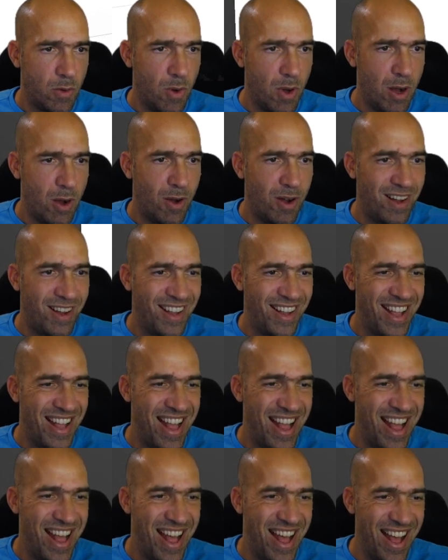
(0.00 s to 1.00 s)
Wow.
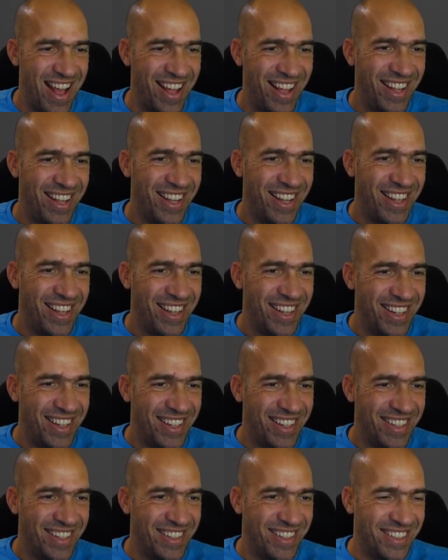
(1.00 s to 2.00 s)

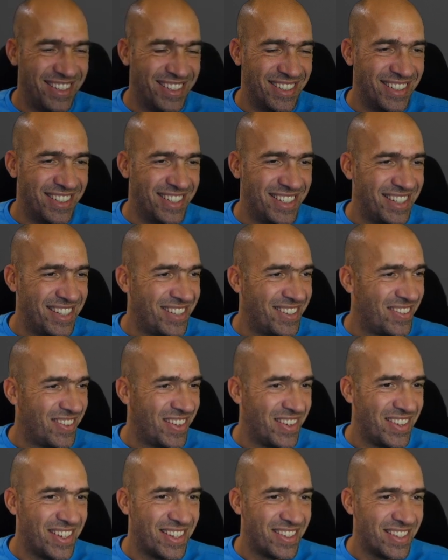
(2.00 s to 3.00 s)
Yeah, this is
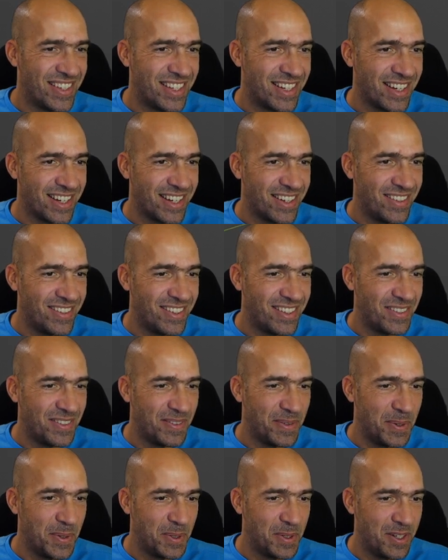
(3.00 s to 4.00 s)
very interesting.
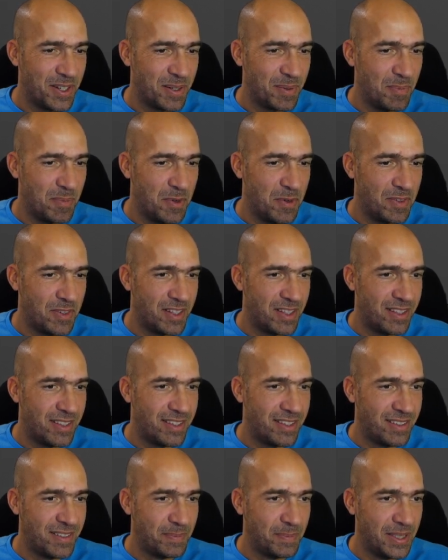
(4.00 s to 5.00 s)
We will just move it
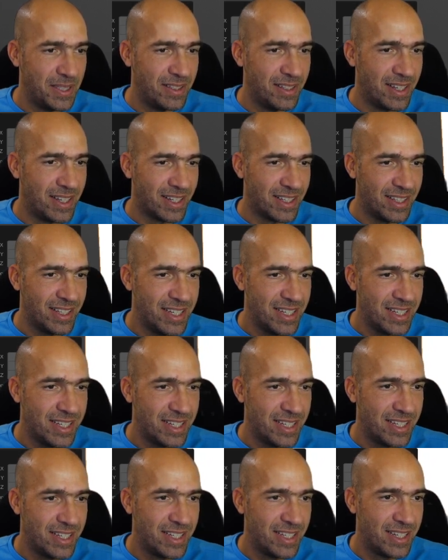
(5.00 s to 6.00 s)
a bit like
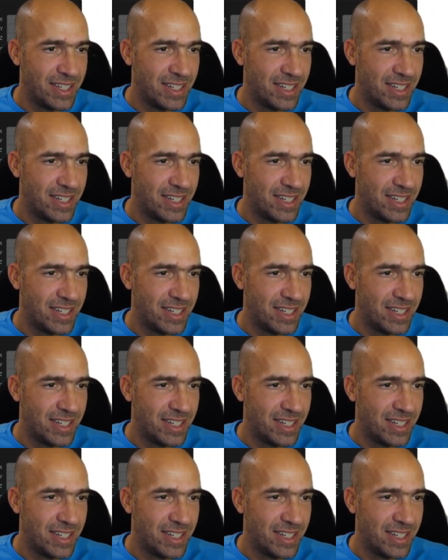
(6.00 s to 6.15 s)
this.